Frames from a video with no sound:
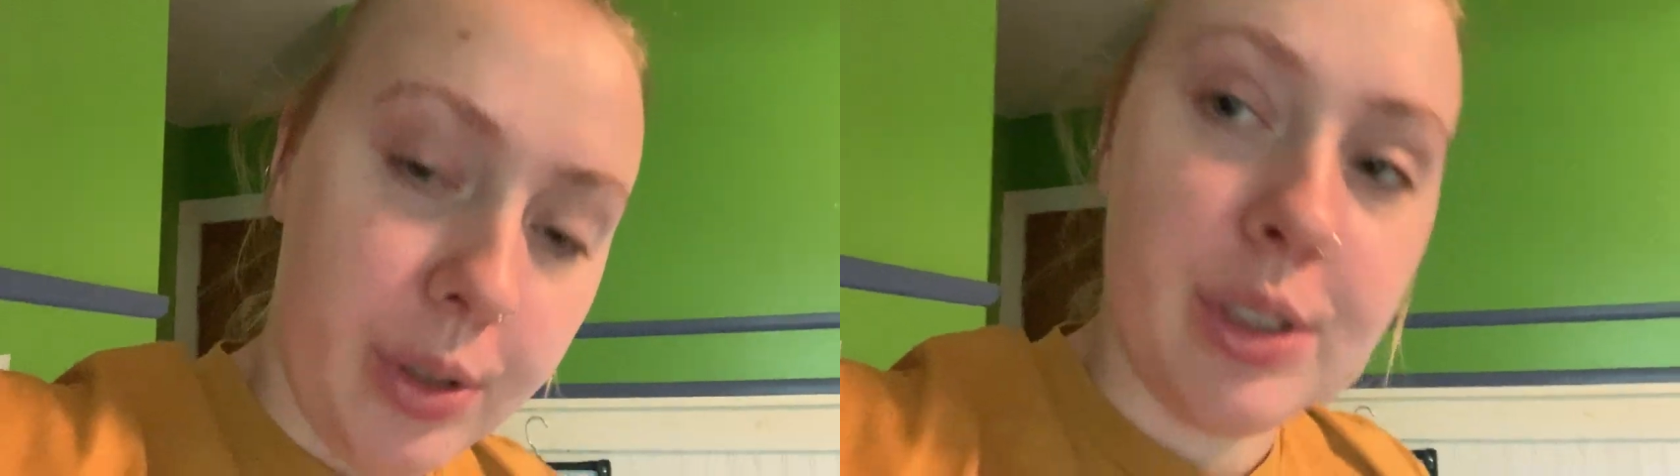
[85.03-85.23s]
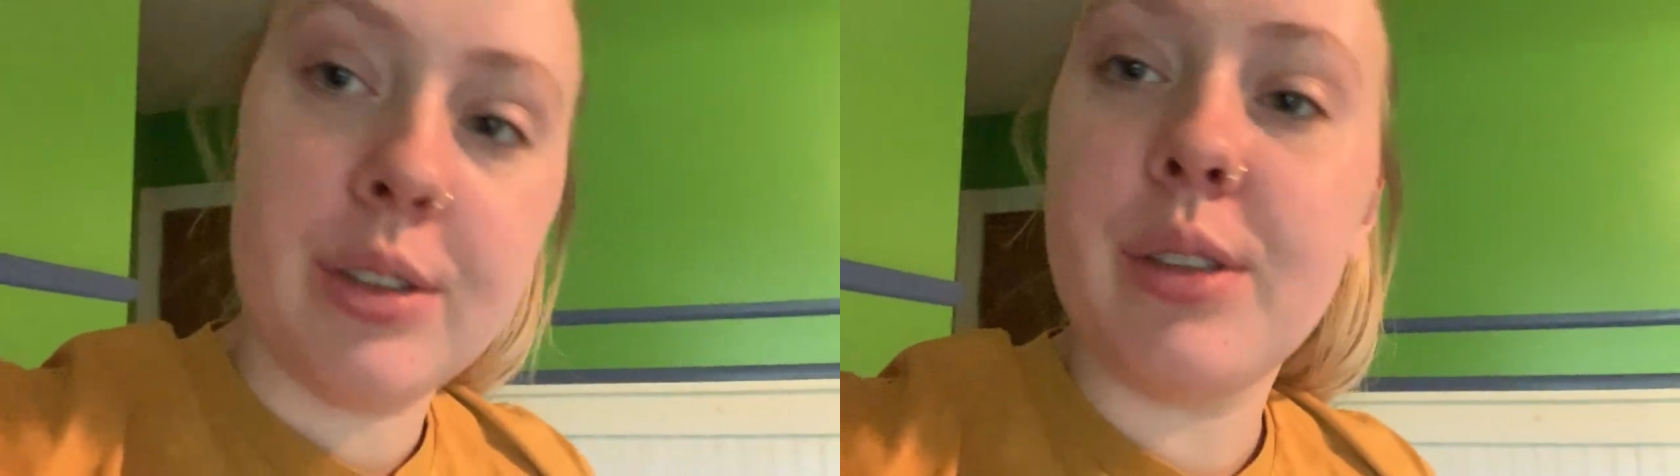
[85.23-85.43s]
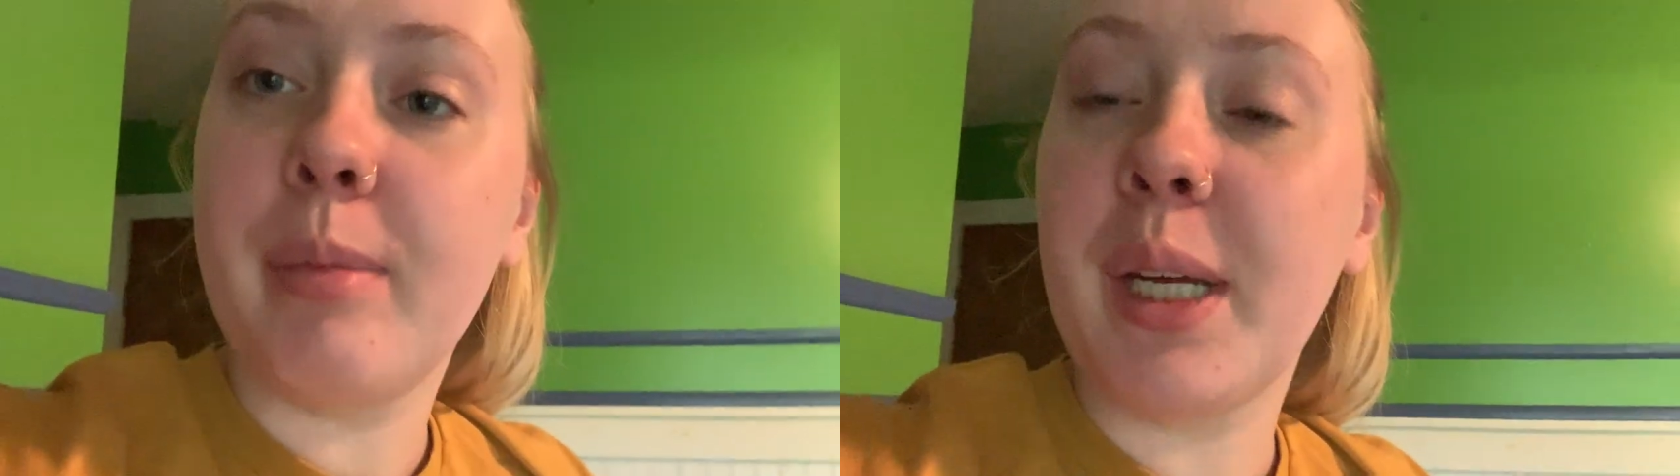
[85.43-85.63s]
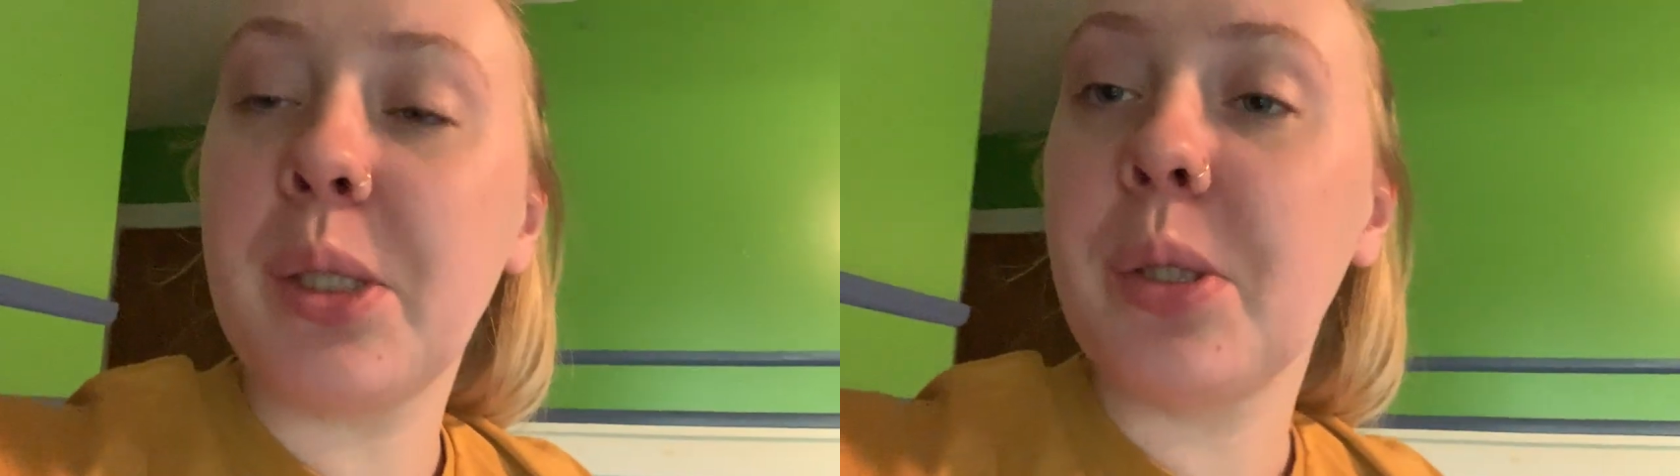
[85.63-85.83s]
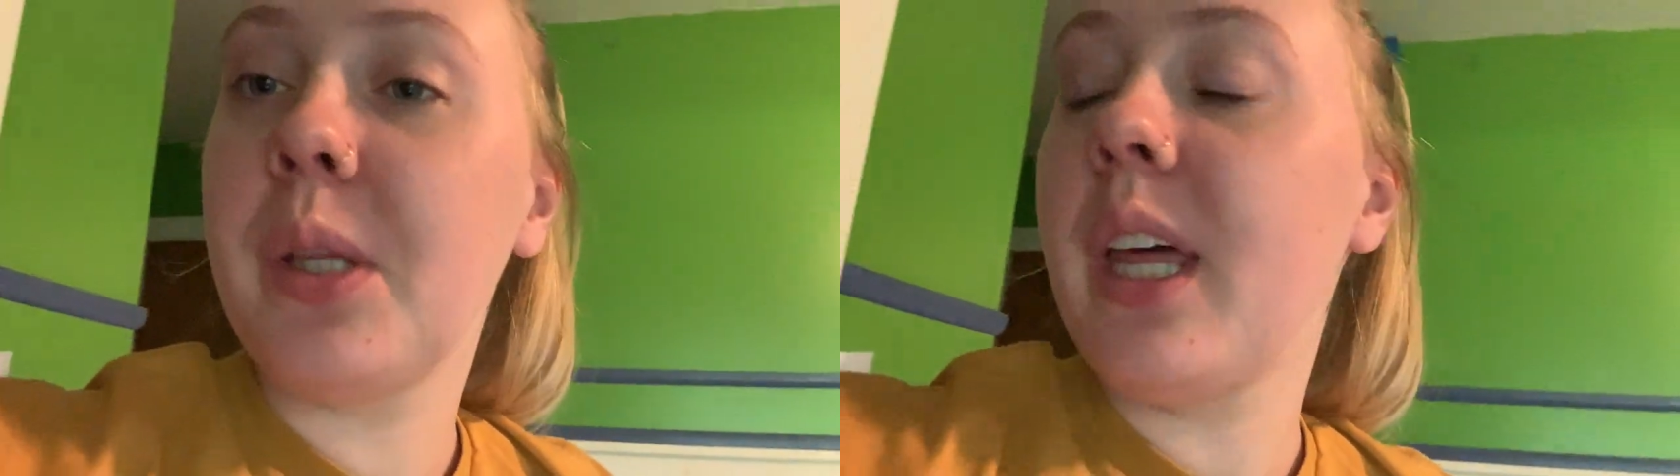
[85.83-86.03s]
just to make
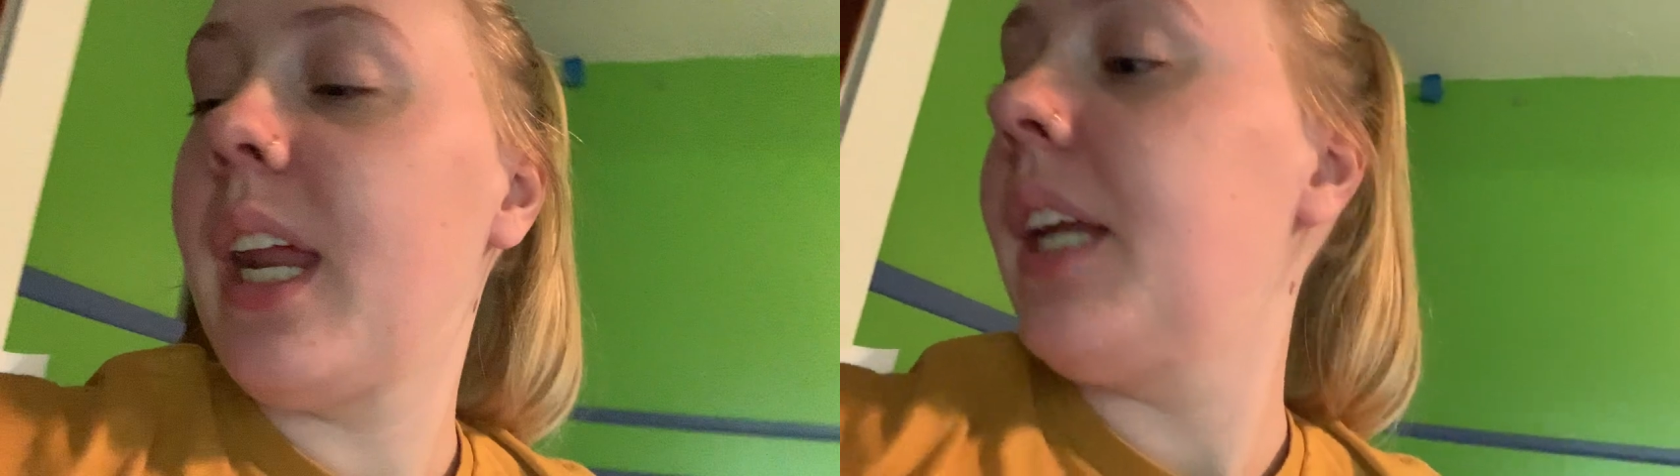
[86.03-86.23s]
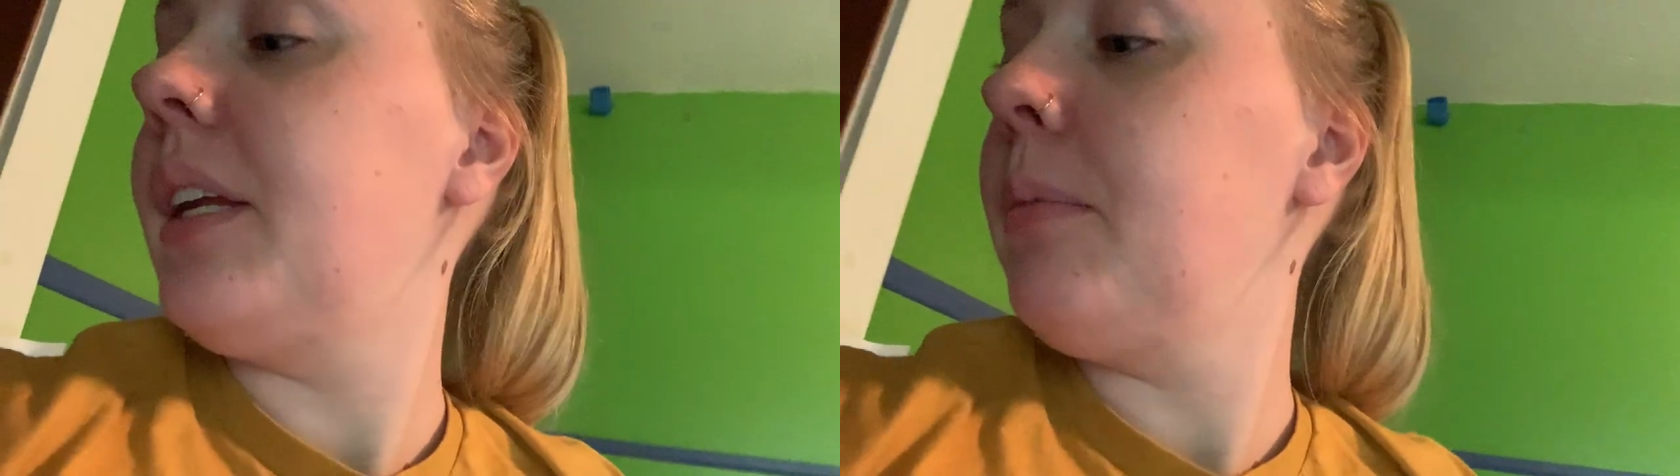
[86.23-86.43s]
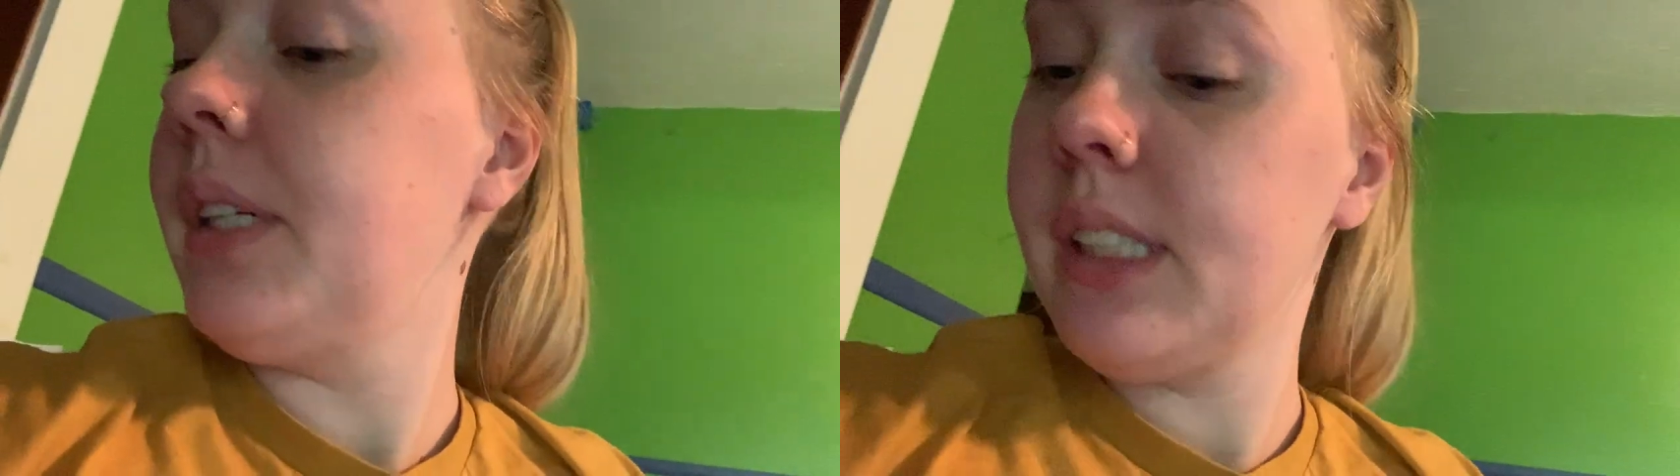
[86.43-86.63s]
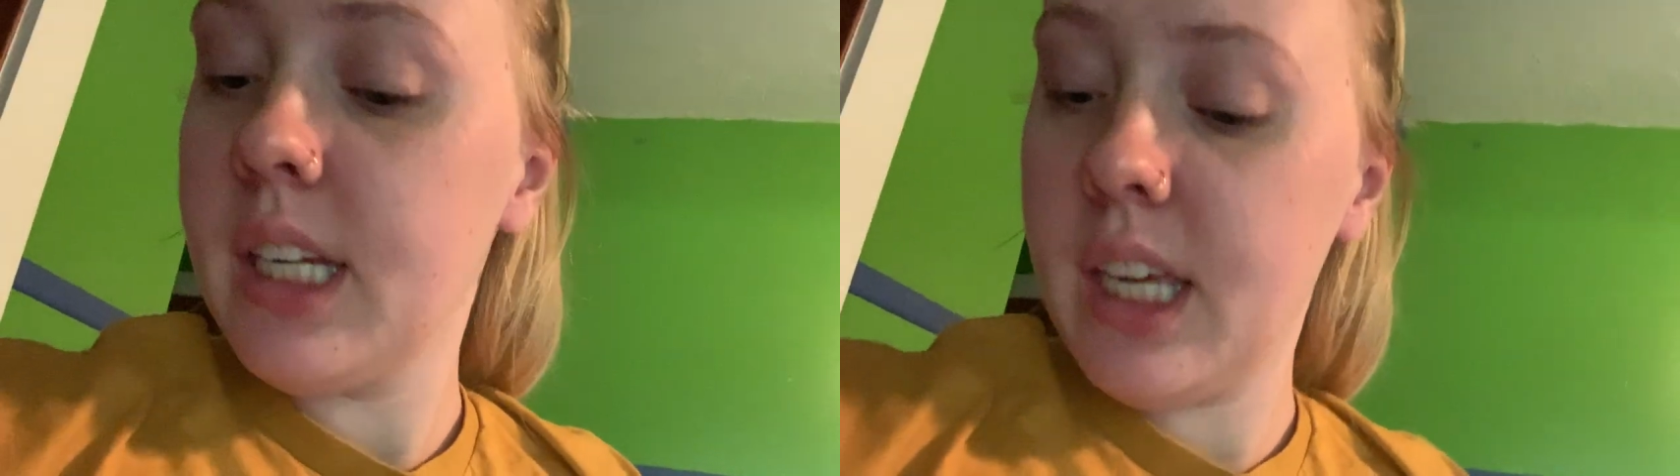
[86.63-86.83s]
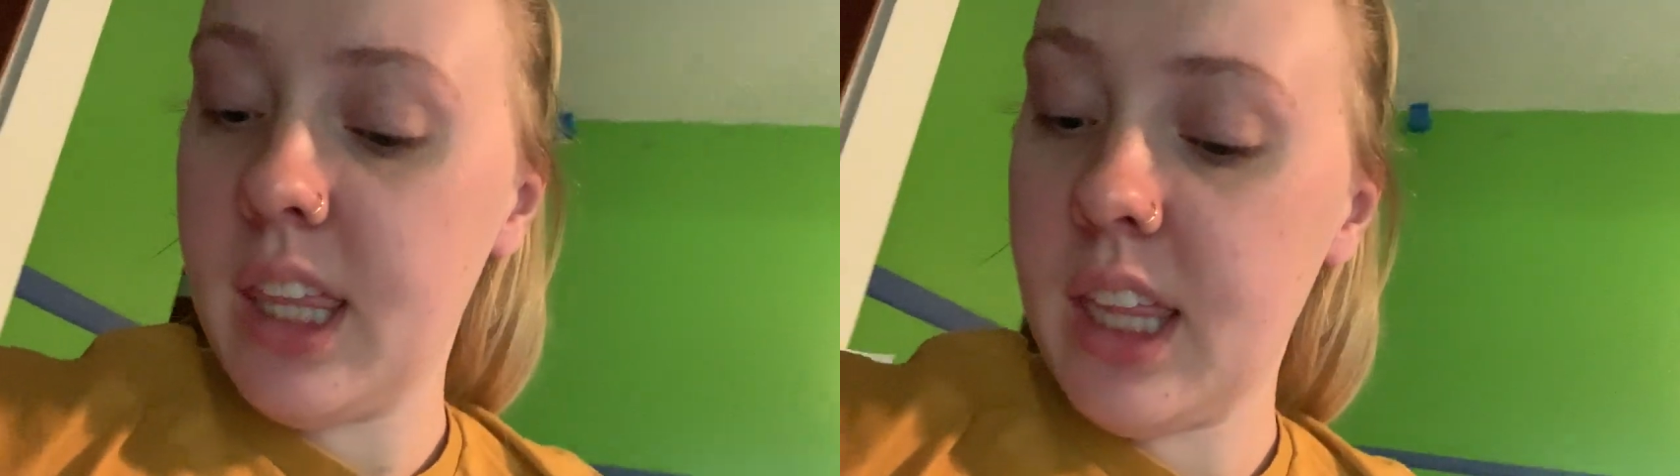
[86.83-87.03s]
sure that I didn't miss
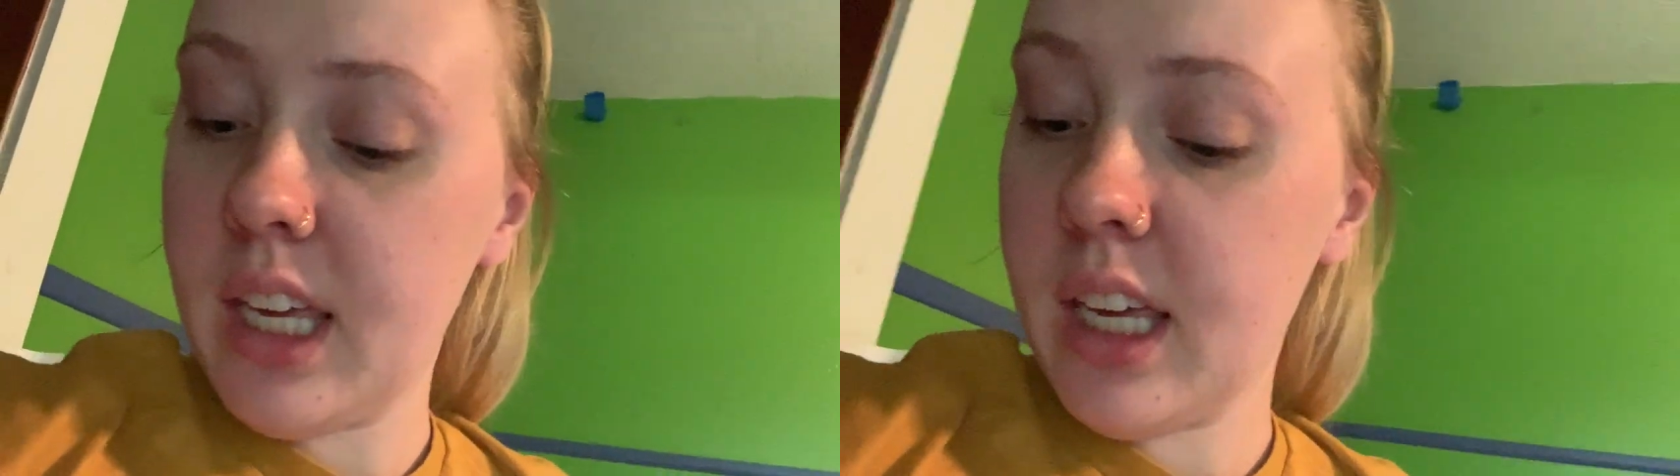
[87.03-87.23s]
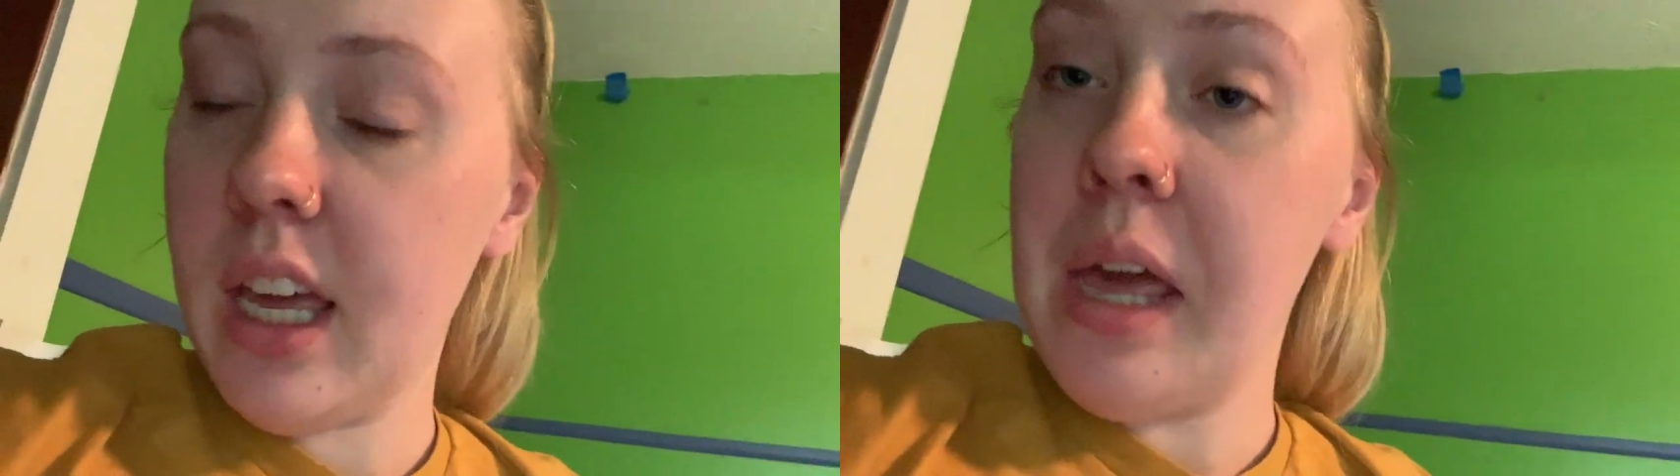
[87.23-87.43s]
anything.